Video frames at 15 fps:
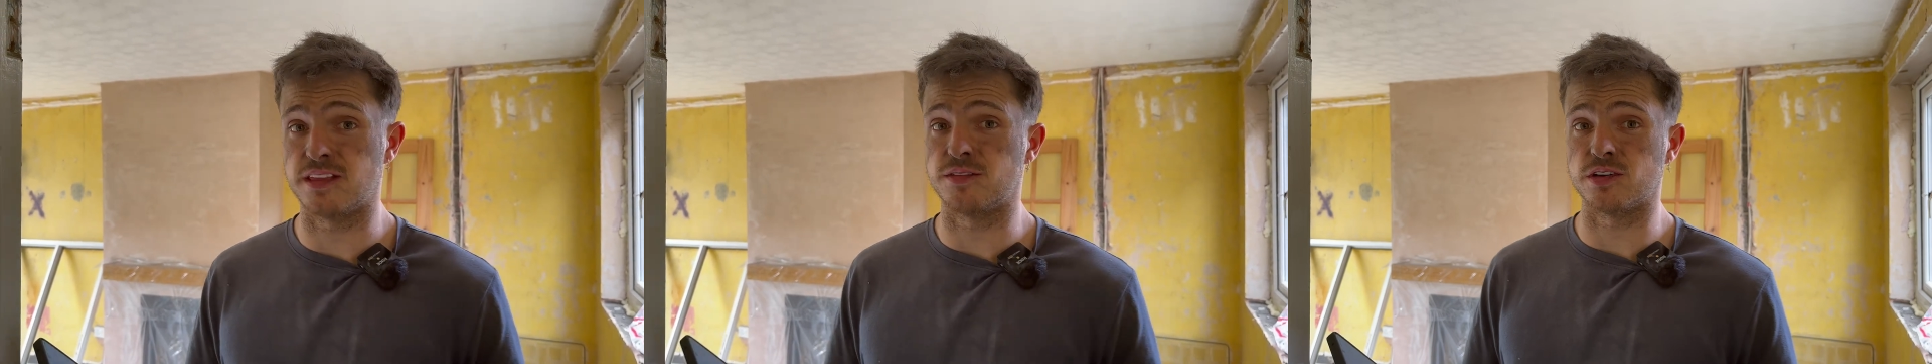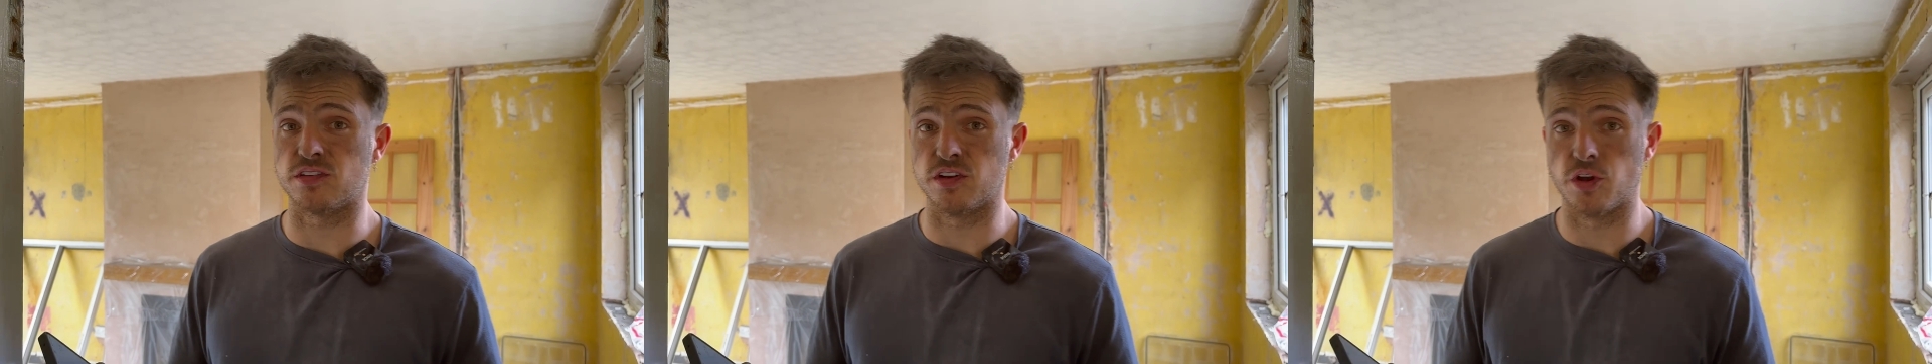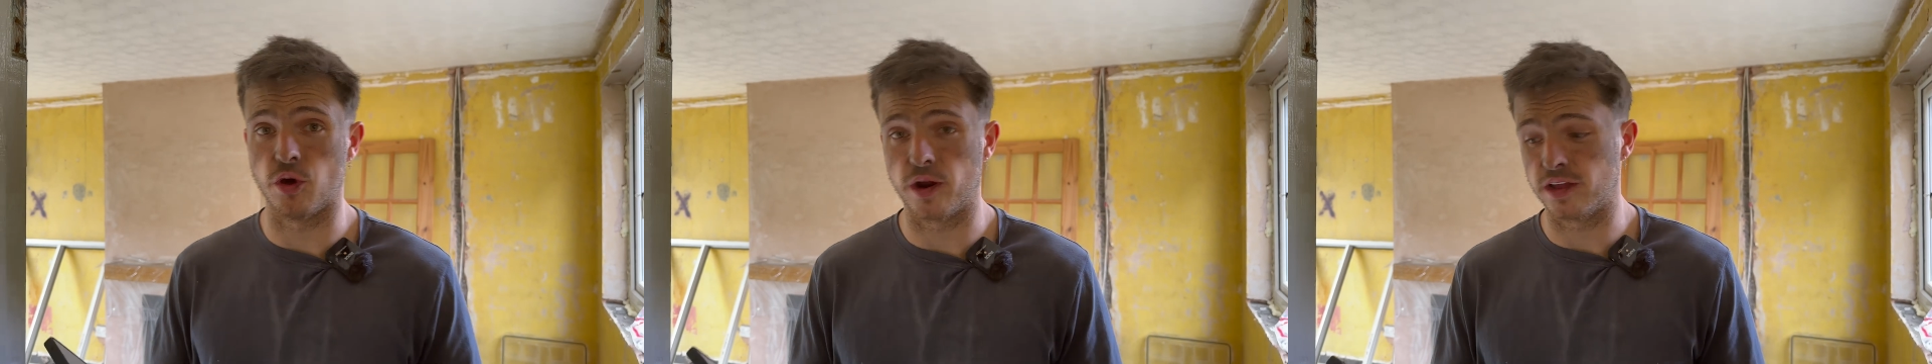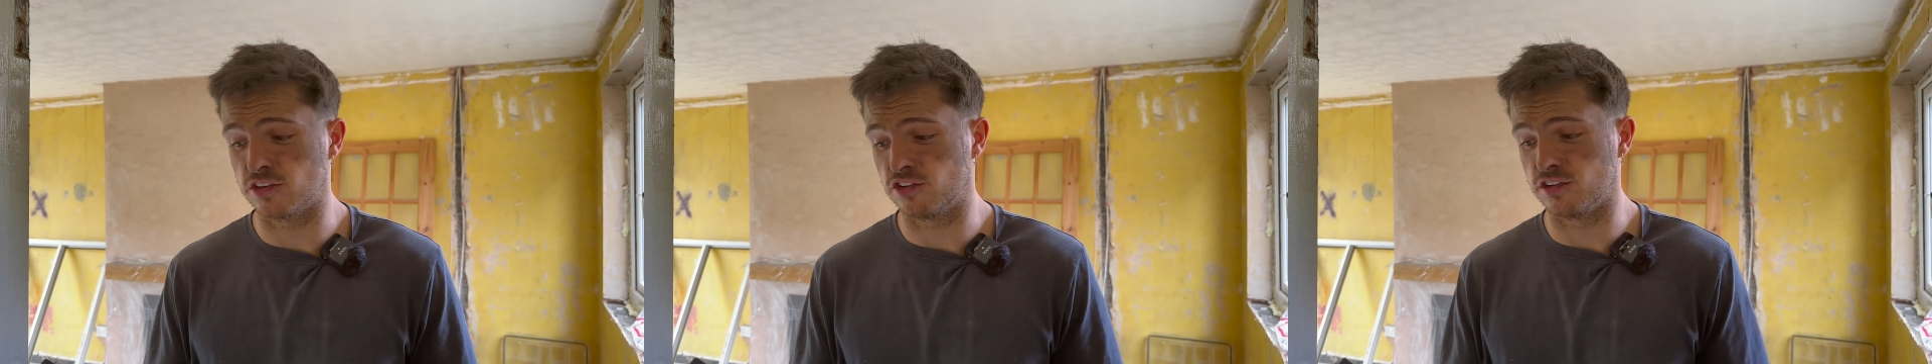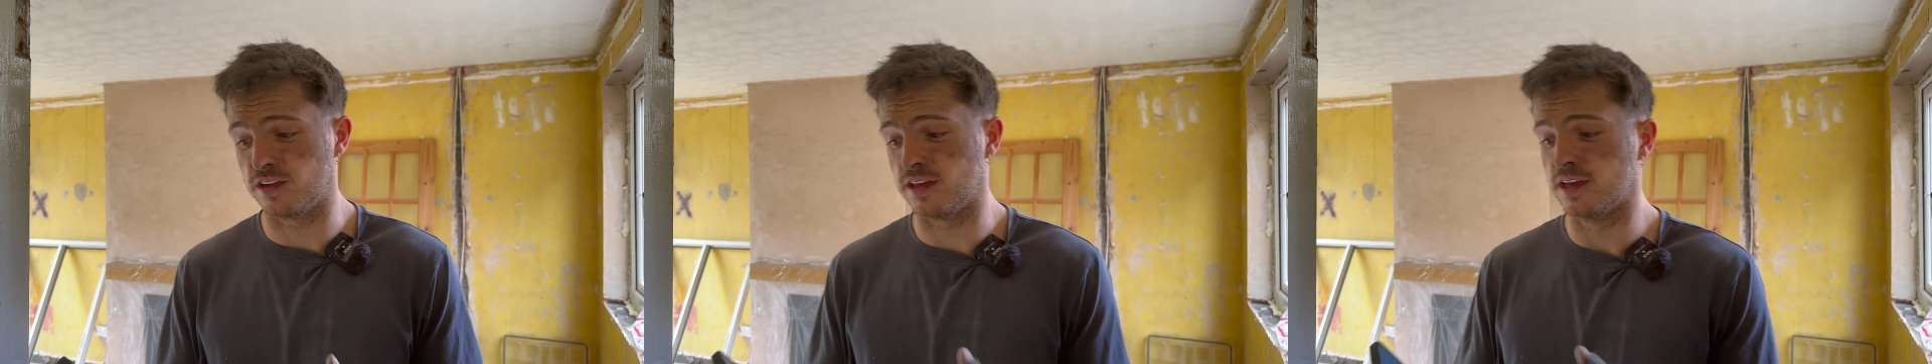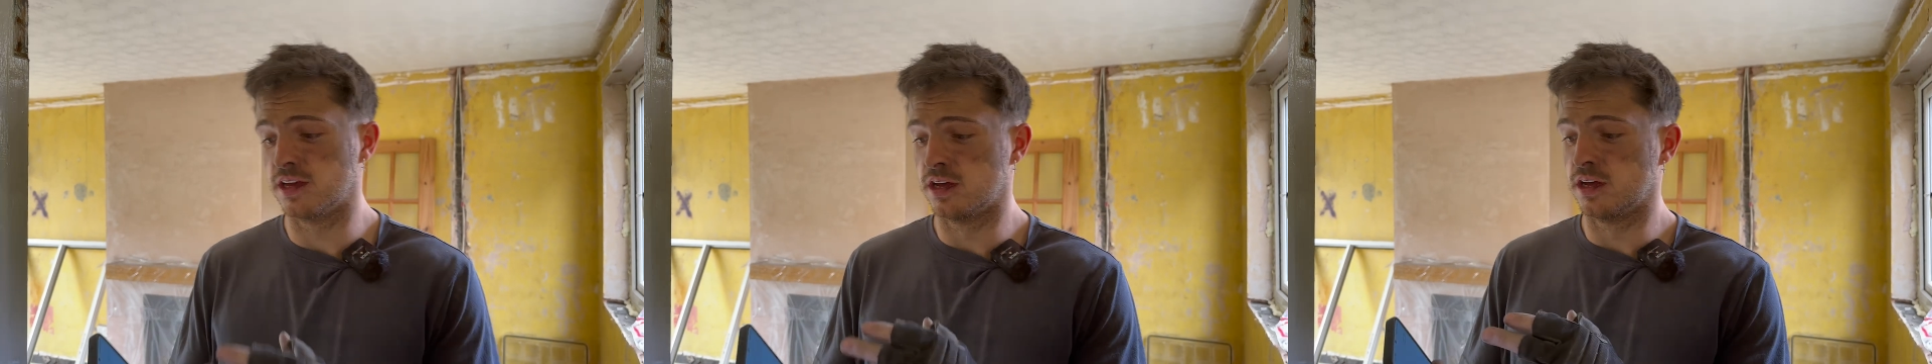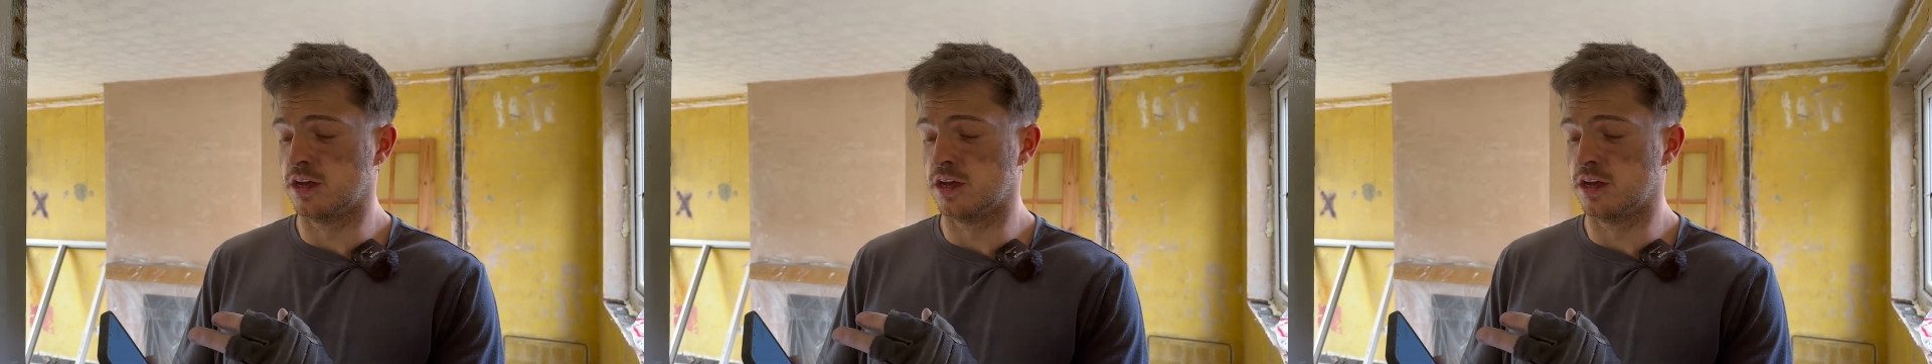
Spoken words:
of us are not actually